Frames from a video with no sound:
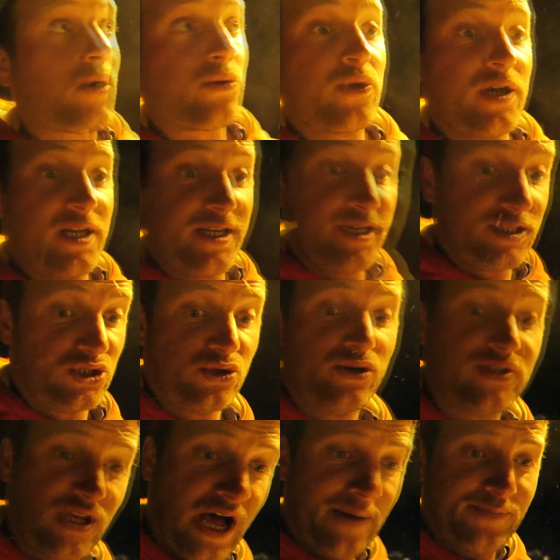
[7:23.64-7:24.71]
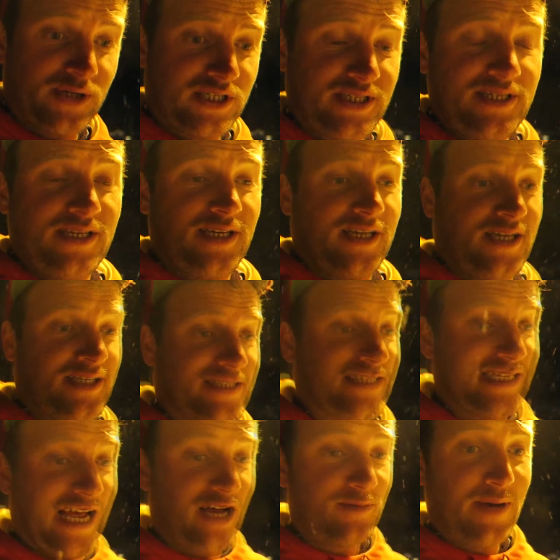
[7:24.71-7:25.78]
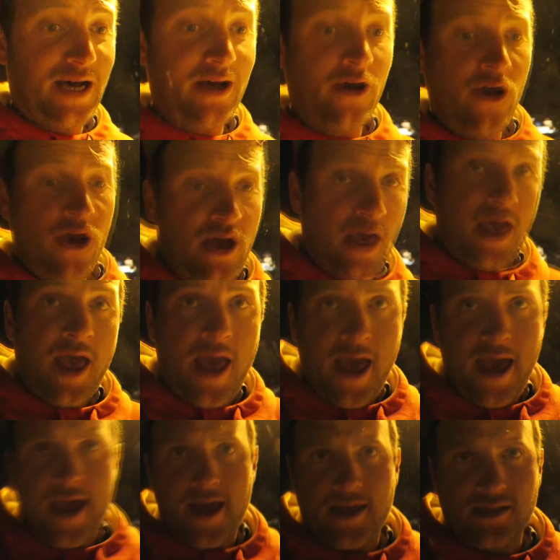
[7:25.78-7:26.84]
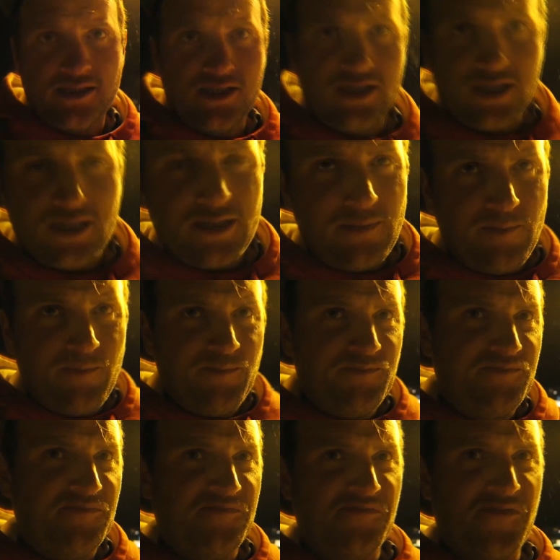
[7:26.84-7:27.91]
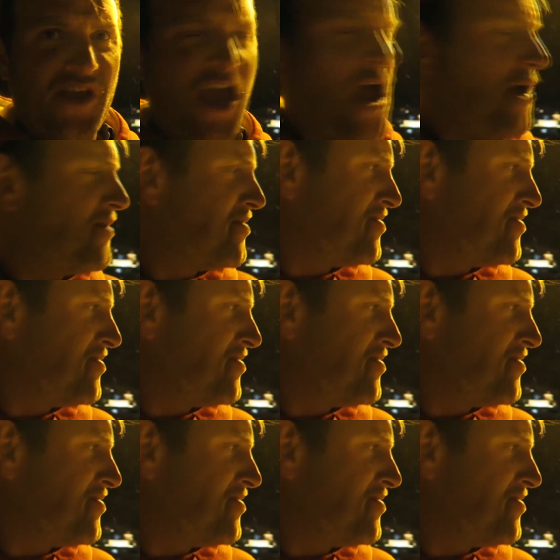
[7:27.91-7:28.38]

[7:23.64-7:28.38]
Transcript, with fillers: really enjoyed the après-skiing in Saalbach, And um, yeah,